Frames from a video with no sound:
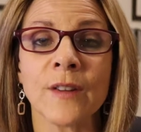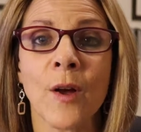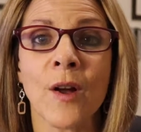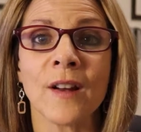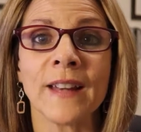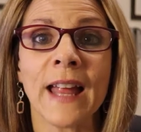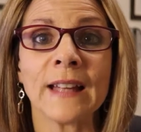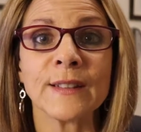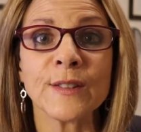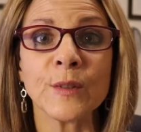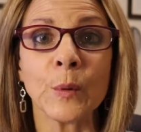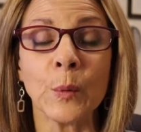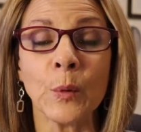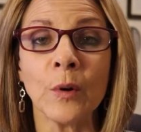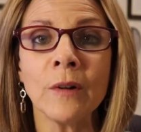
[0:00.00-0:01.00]
on at
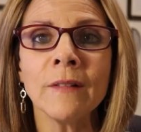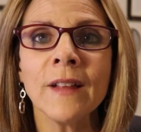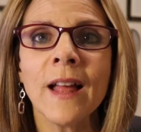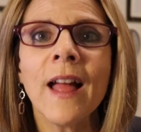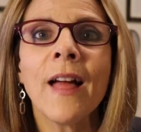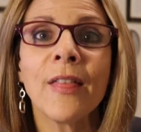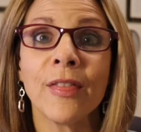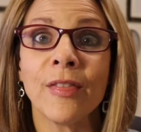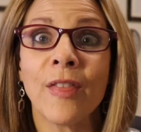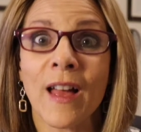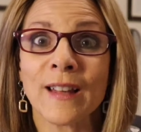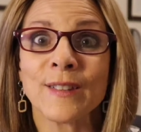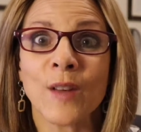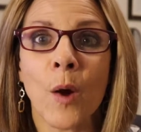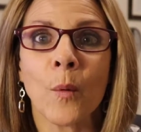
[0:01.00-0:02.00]
school.
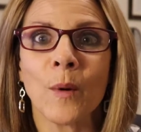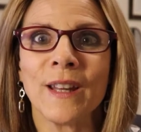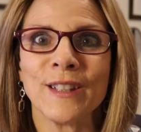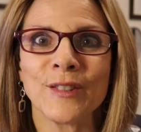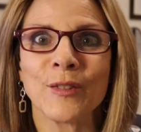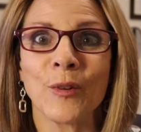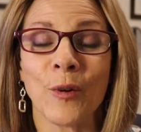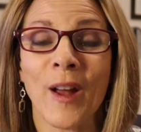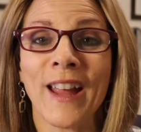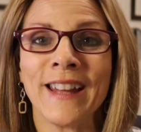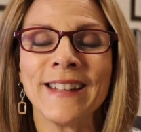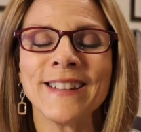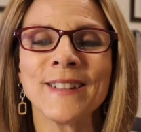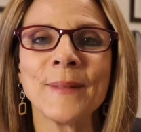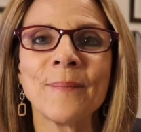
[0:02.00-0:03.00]
That's always
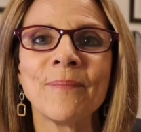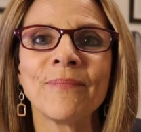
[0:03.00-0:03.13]
great.